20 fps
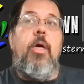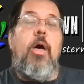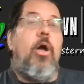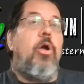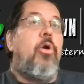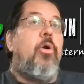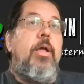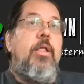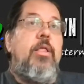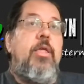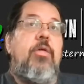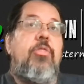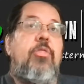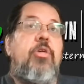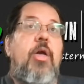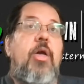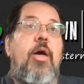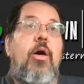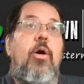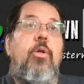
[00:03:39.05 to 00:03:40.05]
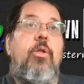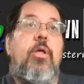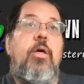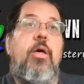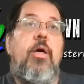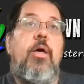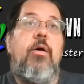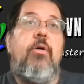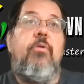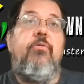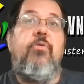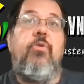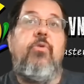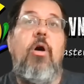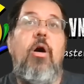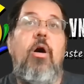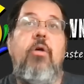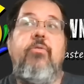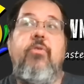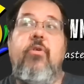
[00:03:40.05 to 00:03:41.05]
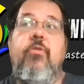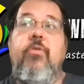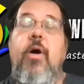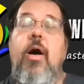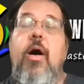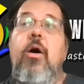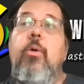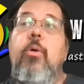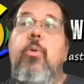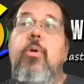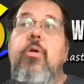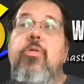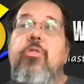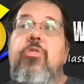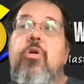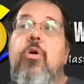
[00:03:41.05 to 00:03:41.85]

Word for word: a great discount uh, for all of our followers.